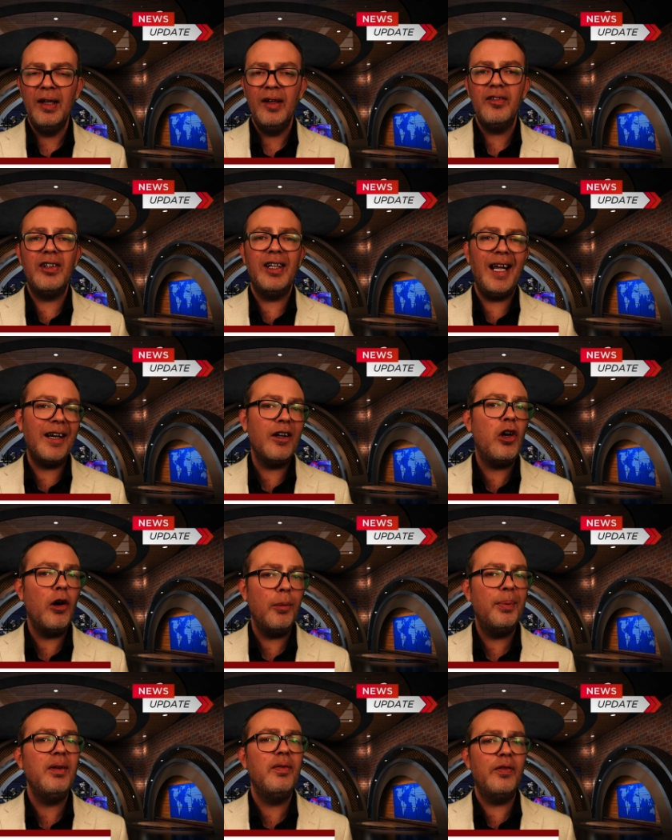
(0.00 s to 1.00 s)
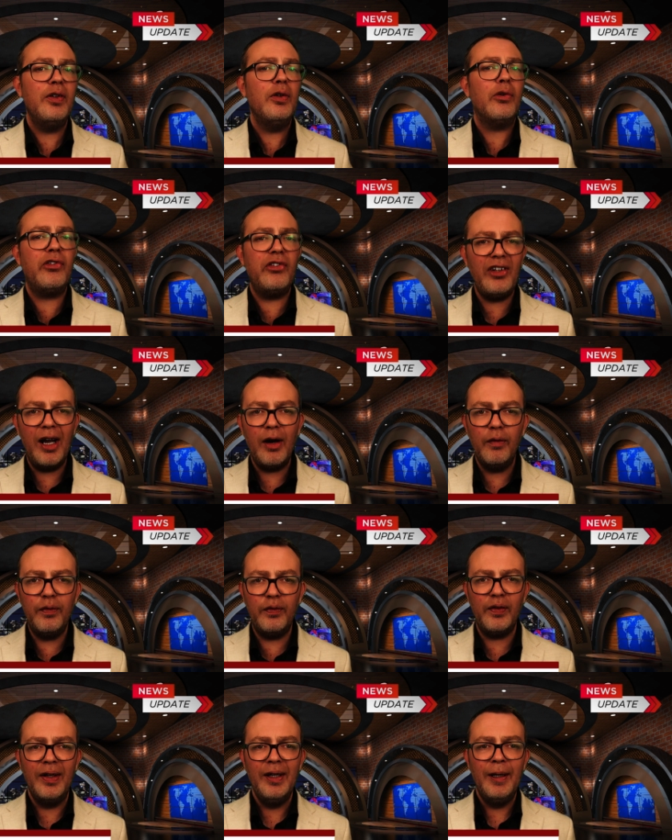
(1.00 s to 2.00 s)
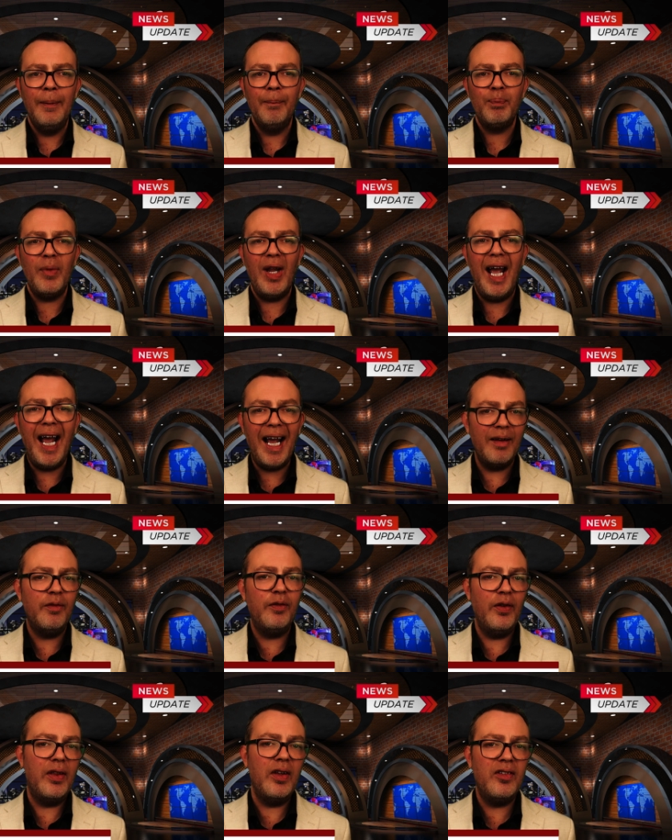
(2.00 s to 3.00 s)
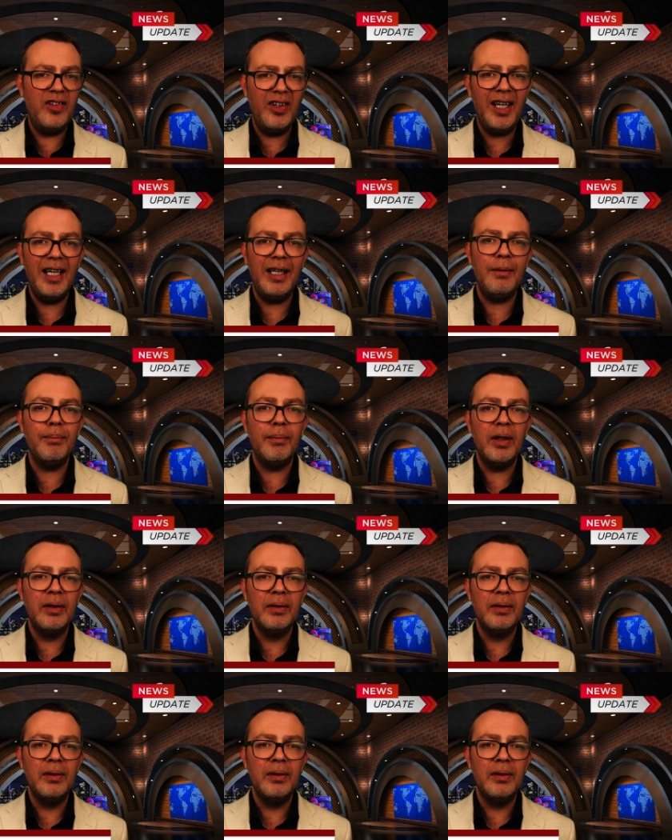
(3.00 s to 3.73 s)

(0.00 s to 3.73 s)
to get a copy for yourself and for the team.